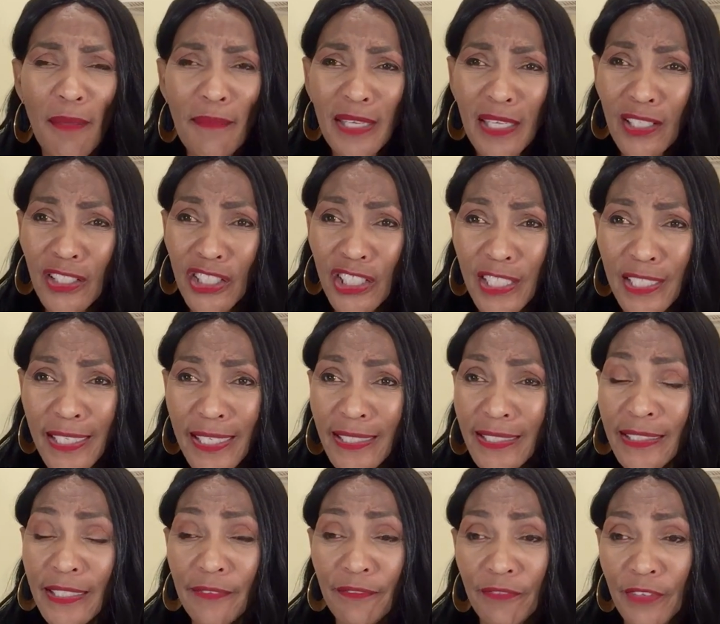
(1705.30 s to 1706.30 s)
because
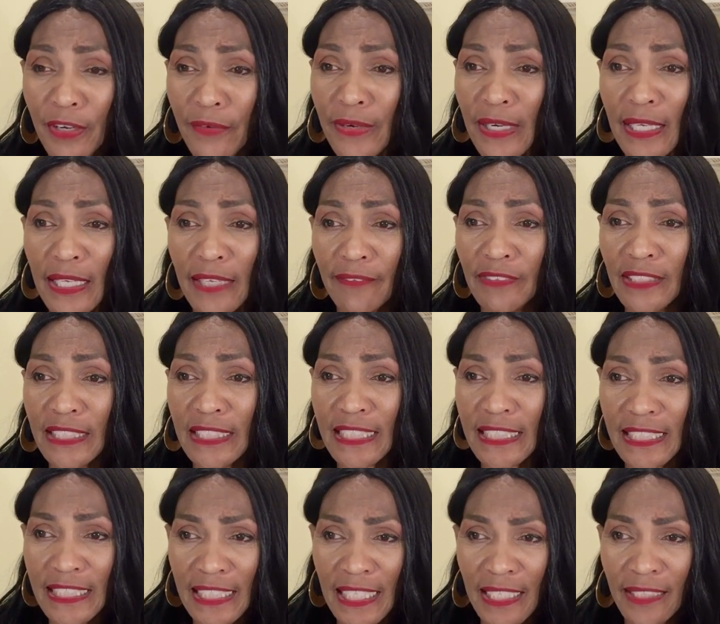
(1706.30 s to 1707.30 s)
Chanel is a very lovely
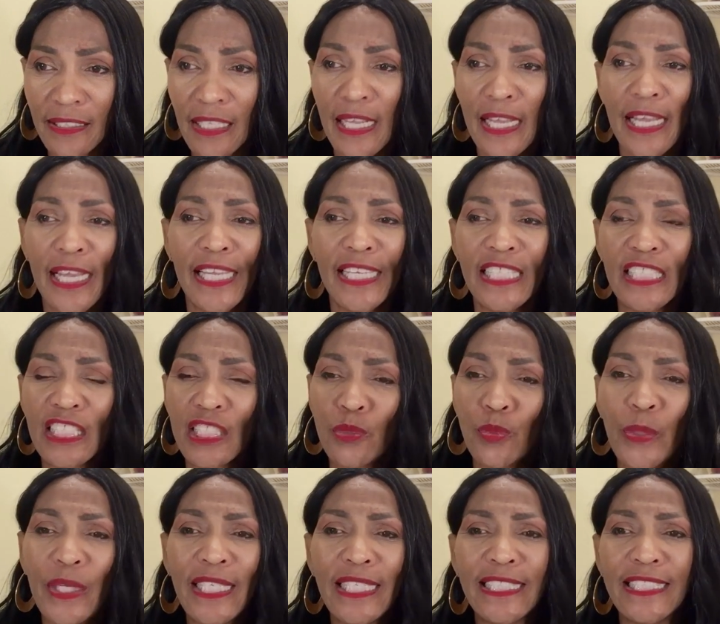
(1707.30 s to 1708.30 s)
scent and it's
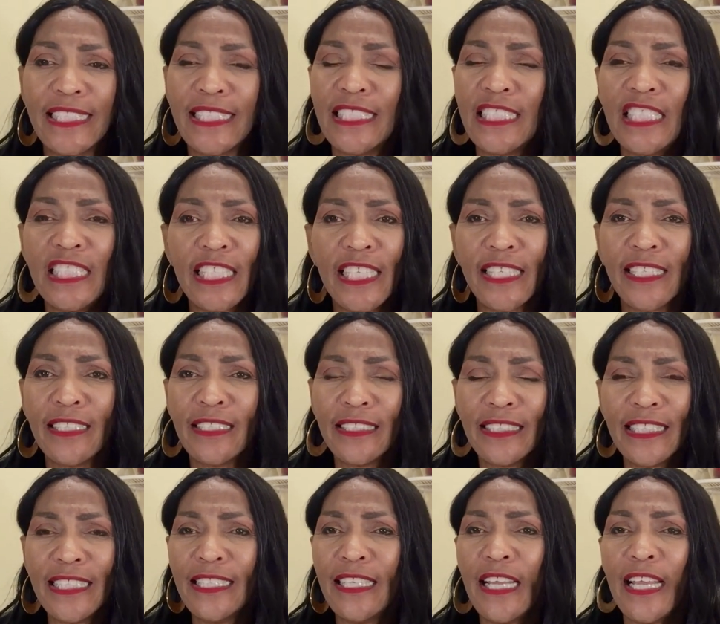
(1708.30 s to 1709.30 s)
sweet, it's
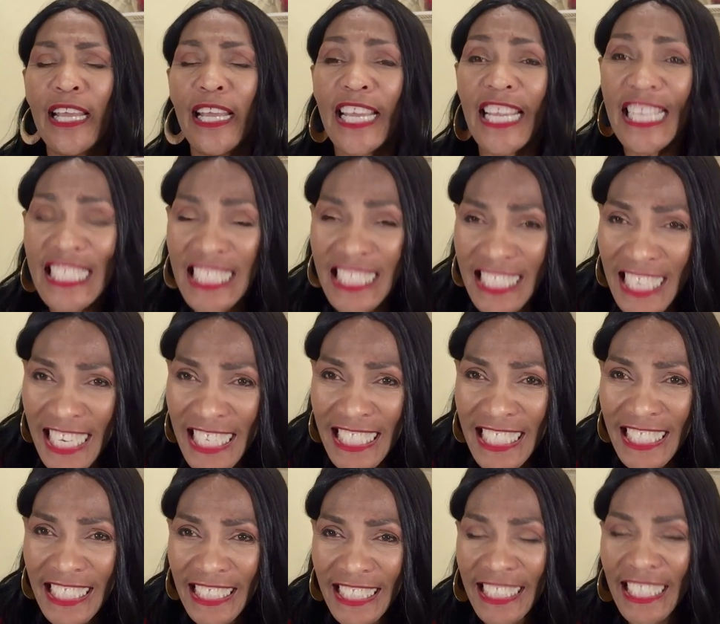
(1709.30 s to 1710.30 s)
enchantingly,
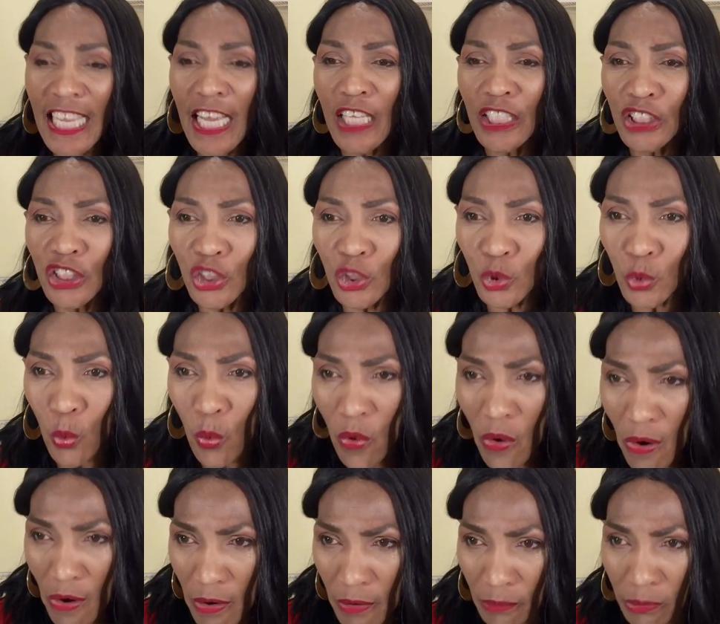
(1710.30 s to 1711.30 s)
enchantingly
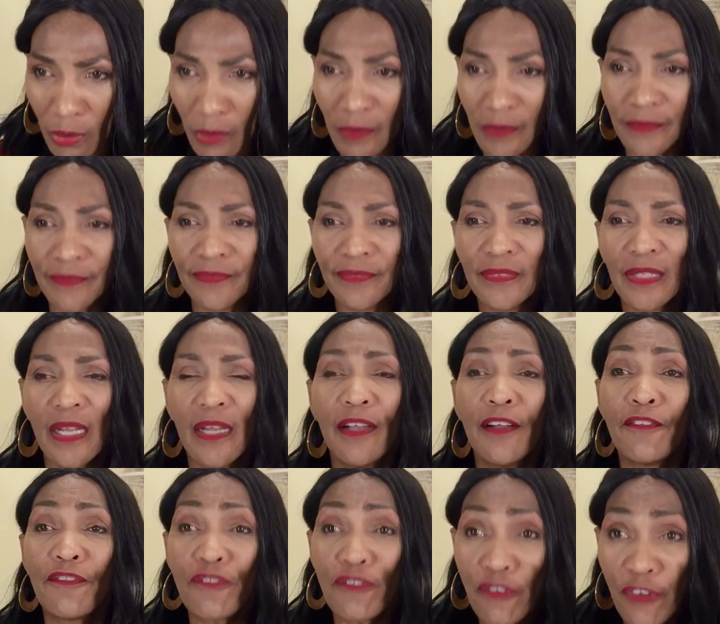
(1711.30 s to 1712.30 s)
adorable
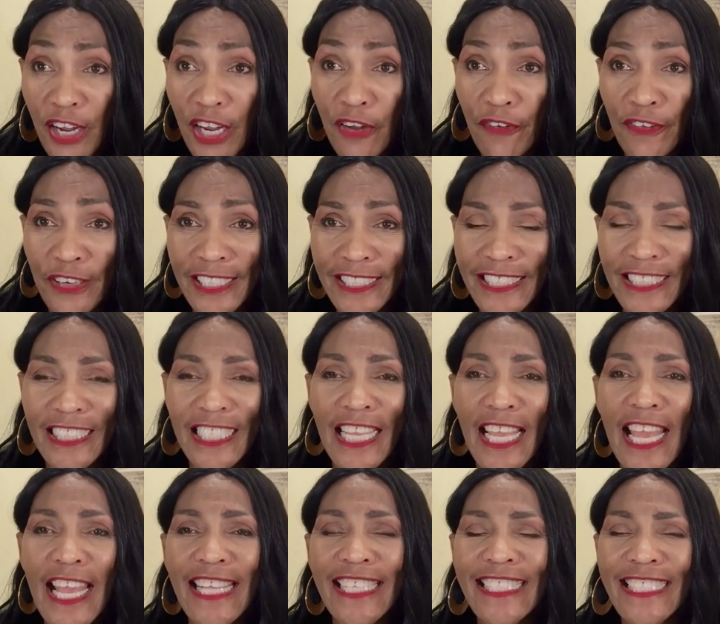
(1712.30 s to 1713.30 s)
fragrance.
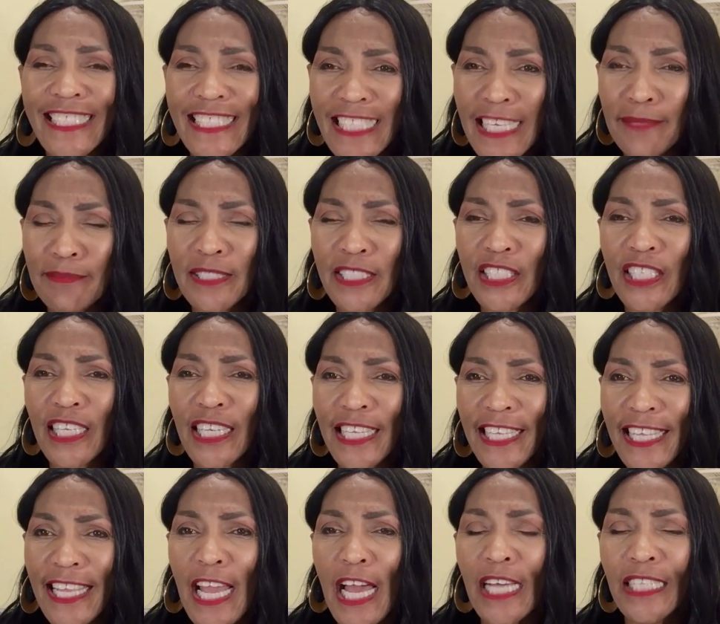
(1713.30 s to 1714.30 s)

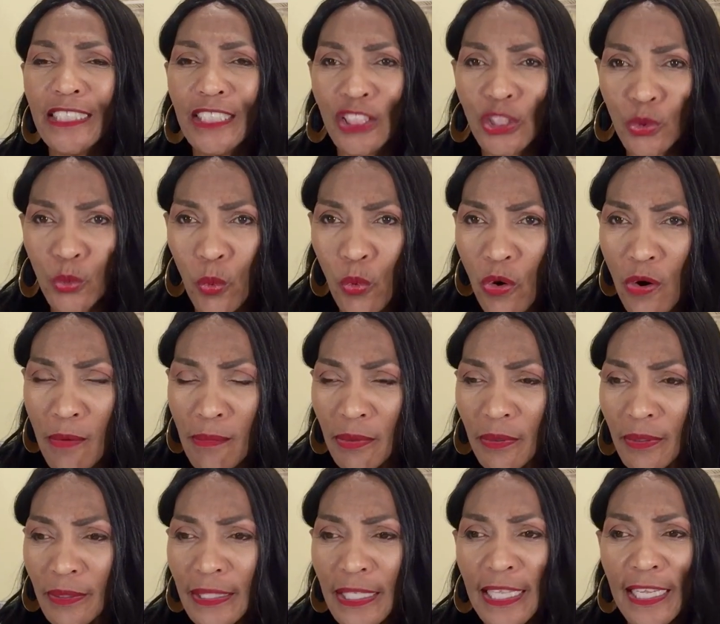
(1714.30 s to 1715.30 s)
Exceptionally
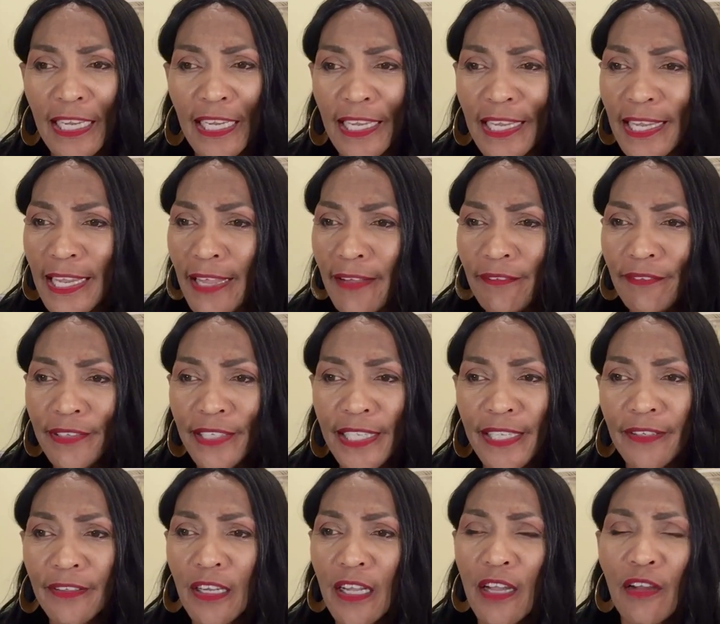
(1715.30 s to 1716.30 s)
adorable,
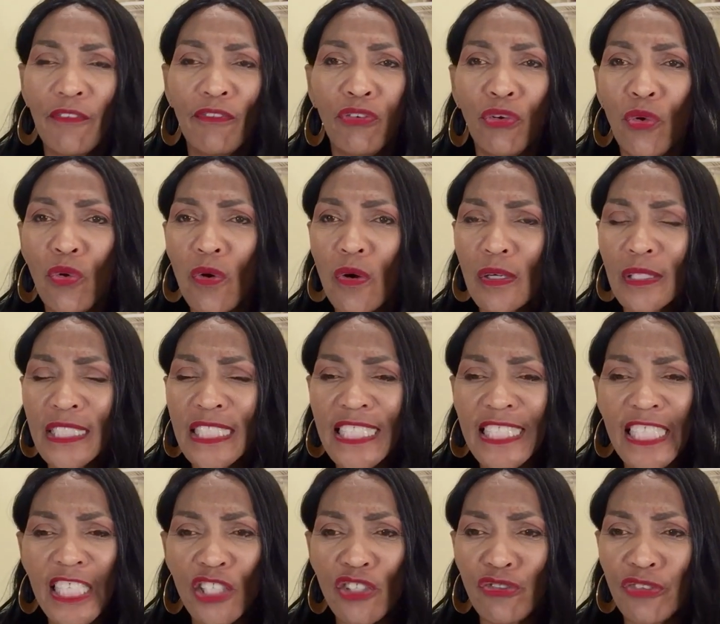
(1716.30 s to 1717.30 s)
lovely floral
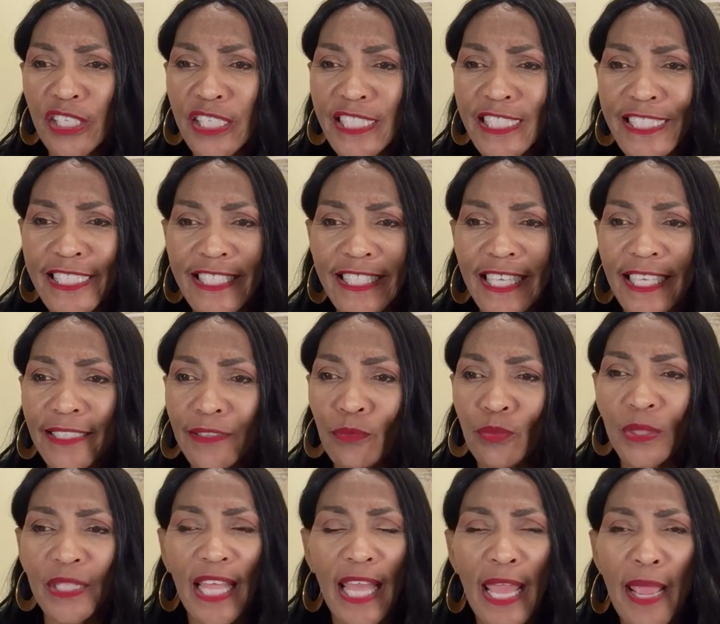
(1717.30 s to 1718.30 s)
citric scent
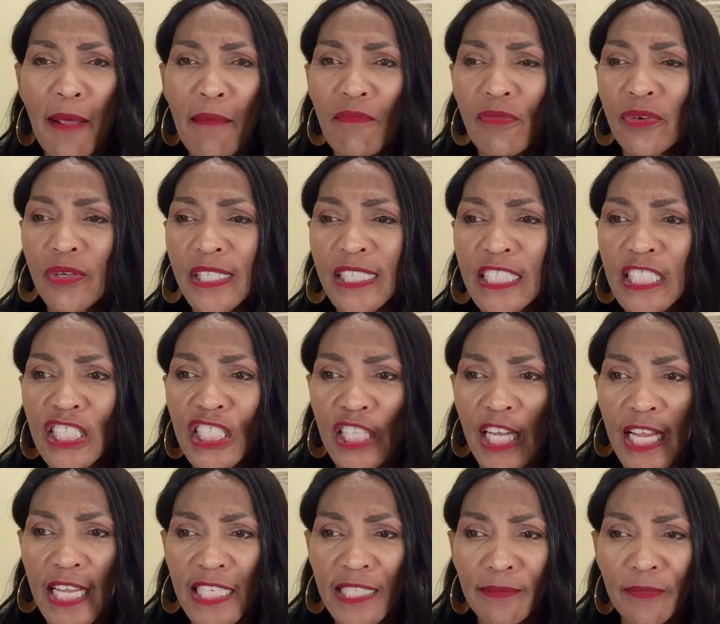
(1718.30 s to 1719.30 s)
with amber and
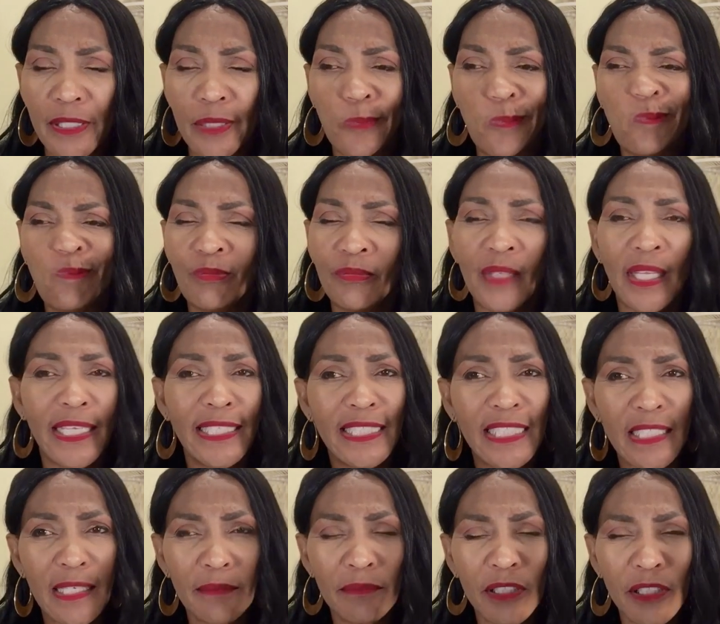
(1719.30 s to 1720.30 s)
jasmine
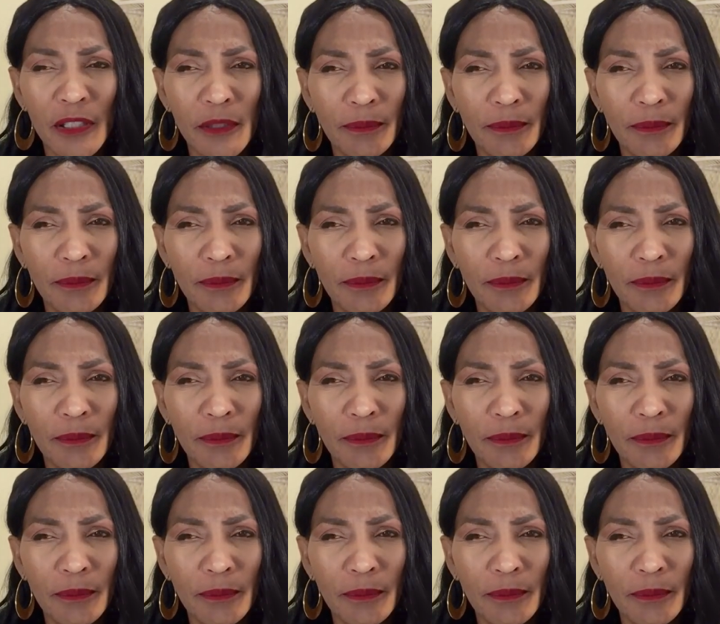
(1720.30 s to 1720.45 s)
and some